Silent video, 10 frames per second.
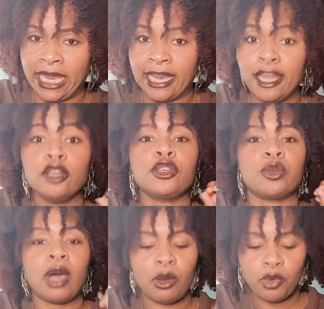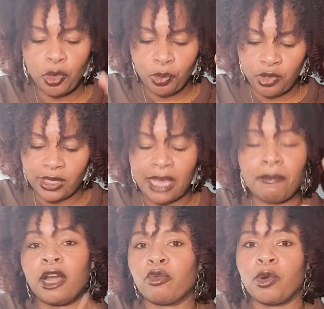So I will pull out my
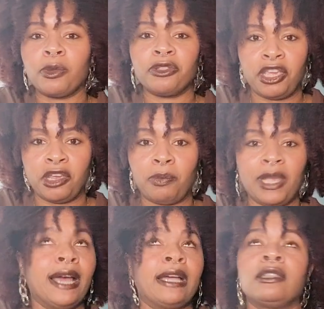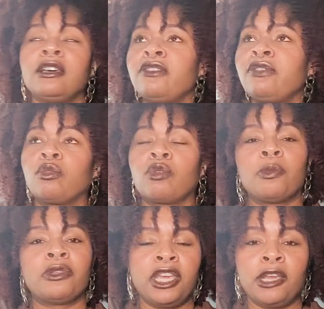aromatherapy. I love
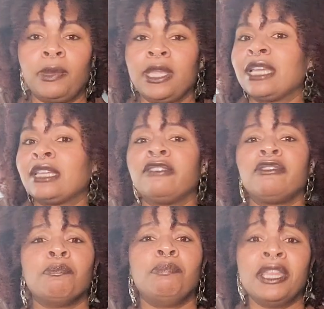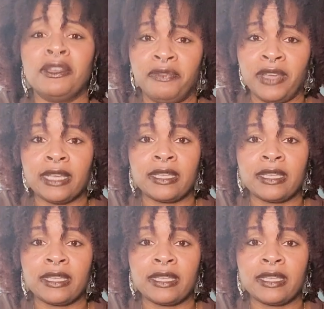aromatherapy and I love the benefits.